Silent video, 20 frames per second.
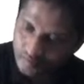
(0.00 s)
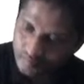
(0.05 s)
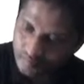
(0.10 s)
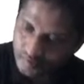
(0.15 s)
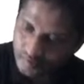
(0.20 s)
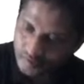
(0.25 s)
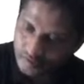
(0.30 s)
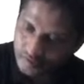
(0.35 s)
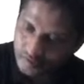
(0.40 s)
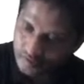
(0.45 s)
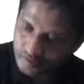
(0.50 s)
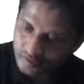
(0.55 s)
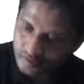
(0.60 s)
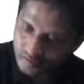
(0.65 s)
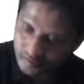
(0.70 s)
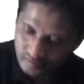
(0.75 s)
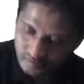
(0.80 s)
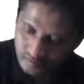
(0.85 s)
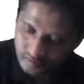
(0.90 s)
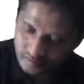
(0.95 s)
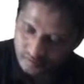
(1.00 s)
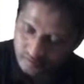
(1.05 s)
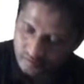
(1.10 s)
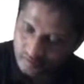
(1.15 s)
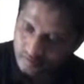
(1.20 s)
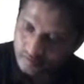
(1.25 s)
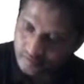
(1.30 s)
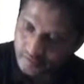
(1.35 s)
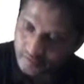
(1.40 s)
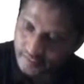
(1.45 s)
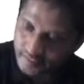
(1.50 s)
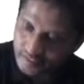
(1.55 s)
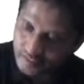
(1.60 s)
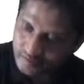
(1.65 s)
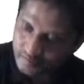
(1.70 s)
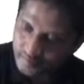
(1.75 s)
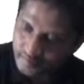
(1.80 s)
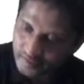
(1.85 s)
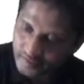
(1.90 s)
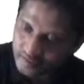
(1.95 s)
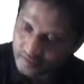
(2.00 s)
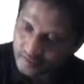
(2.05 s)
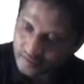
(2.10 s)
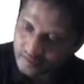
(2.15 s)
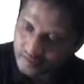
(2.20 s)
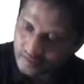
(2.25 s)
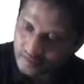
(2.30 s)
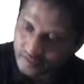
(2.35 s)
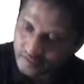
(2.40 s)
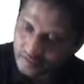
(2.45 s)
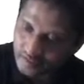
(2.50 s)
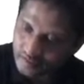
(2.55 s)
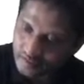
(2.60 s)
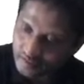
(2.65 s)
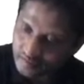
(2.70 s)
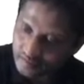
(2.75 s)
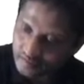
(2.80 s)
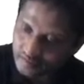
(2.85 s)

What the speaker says: plus 3x minus 3